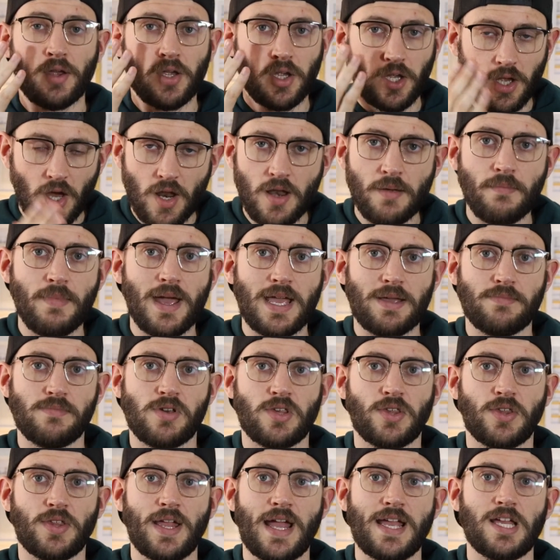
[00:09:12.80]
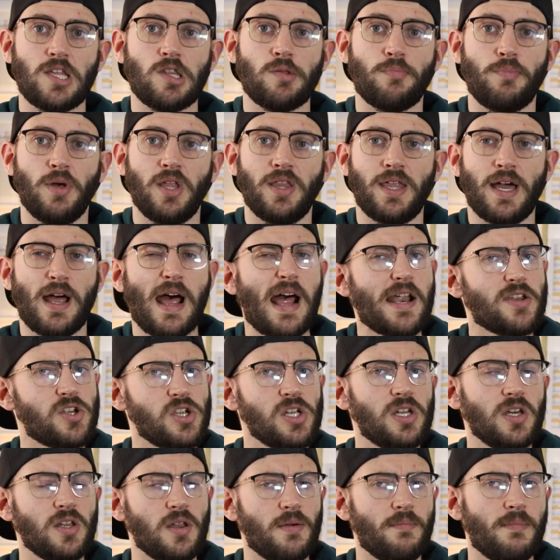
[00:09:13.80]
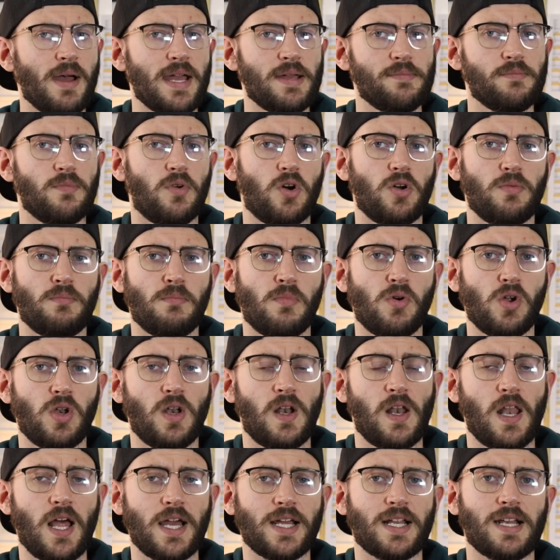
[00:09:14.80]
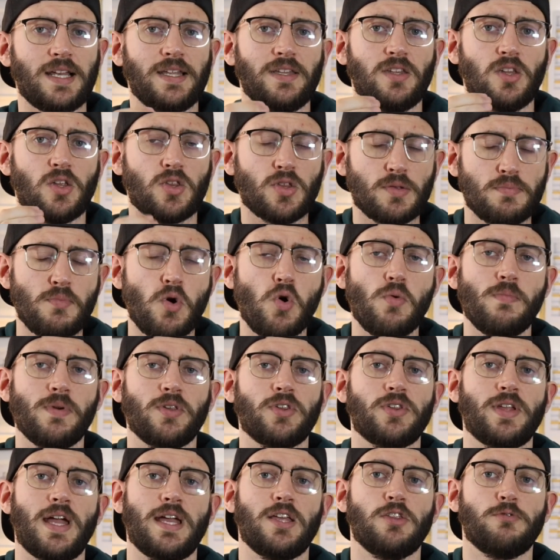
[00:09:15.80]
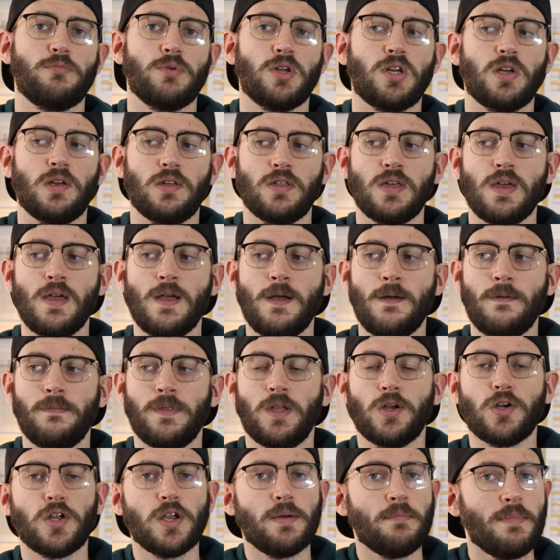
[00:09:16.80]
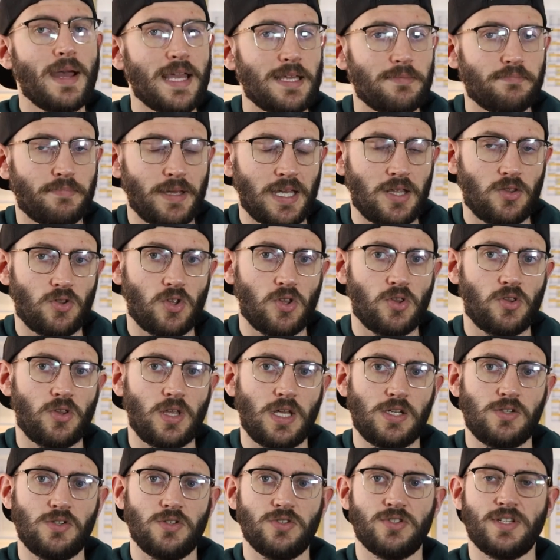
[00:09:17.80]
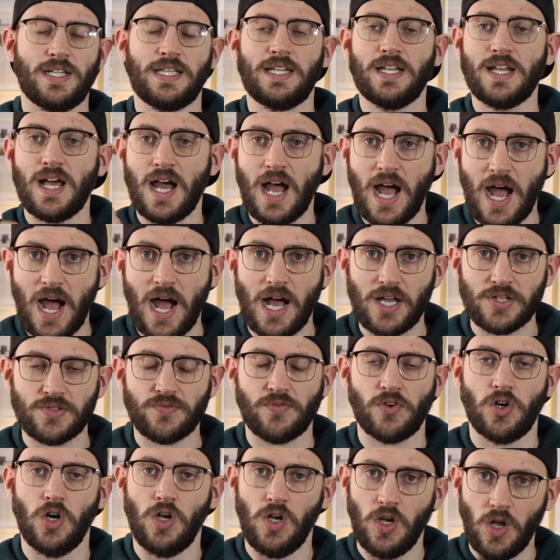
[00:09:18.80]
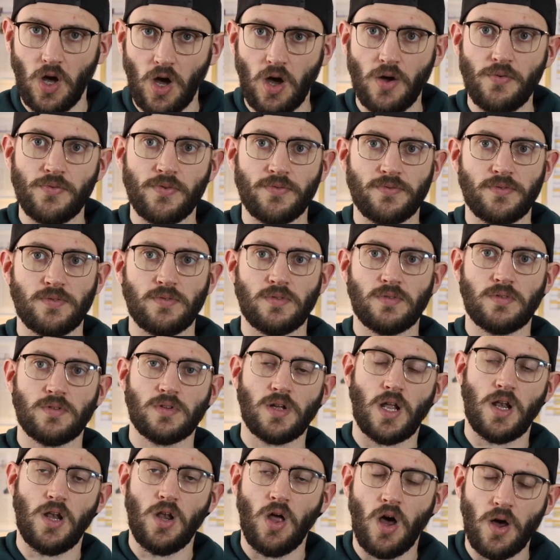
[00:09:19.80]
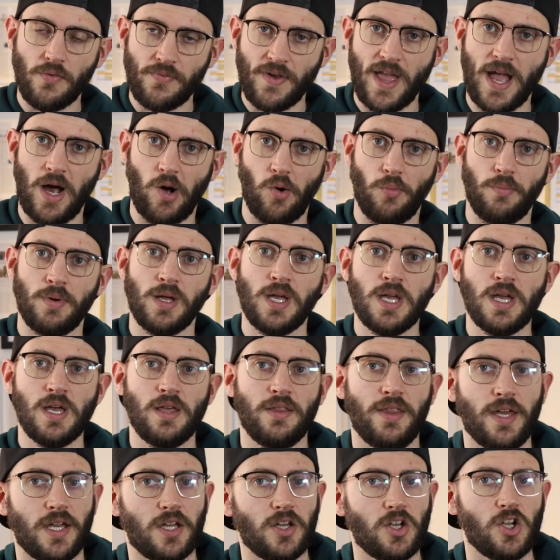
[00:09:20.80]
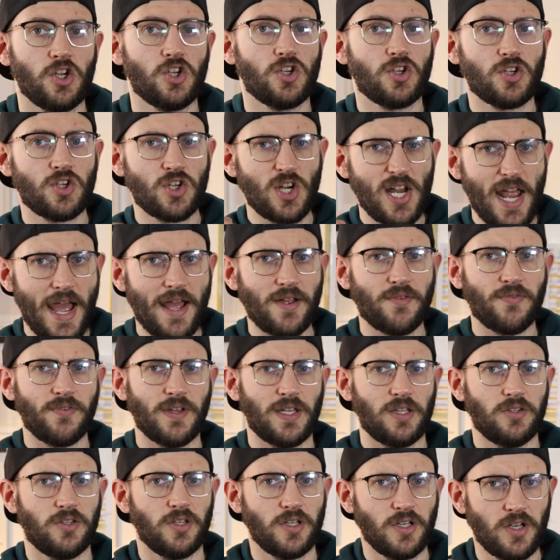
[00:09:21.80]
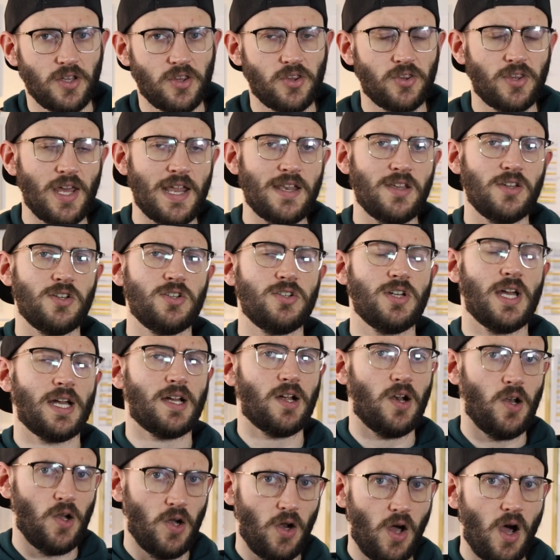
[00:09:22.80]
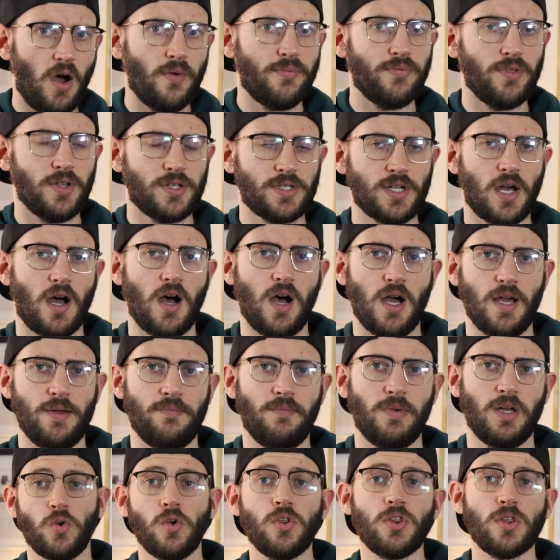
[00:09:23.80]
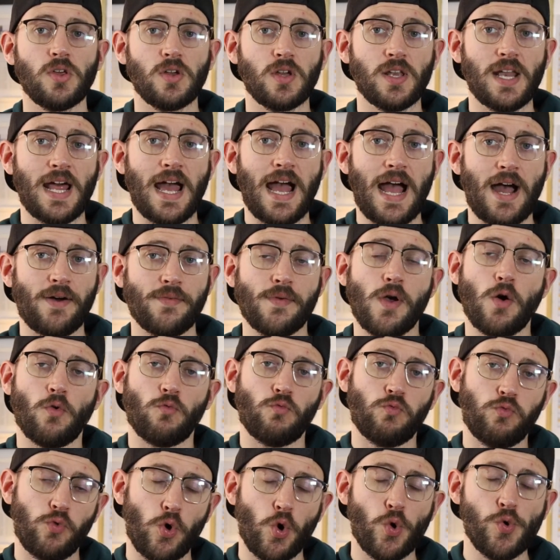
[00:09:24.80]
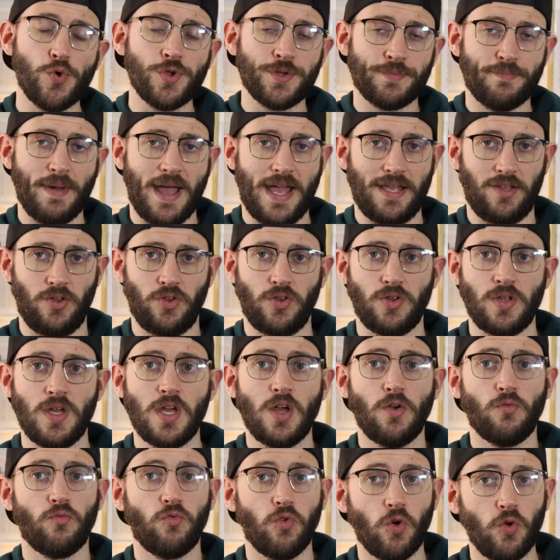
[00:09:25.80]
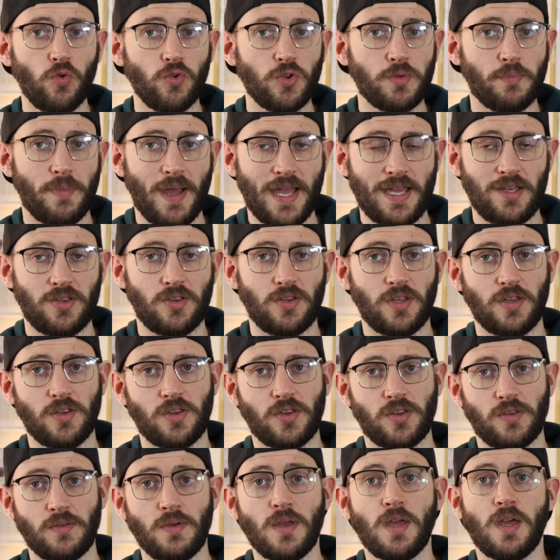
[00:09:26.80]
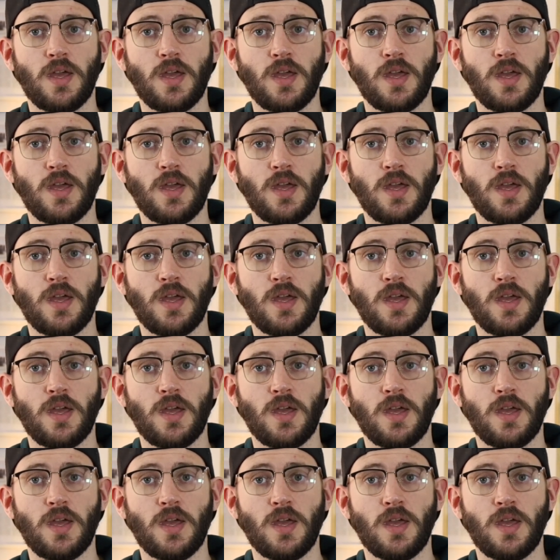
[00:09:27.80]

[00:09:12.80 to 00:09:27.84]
going to make mistakes, but they're actually going to make more than likely the small mistakes, because they're not going to make big decisions. They're going to ask for a lot of help. They're going to check things, they're going to sense check a lot of the time. You're also going to have rules-based. Rules-based is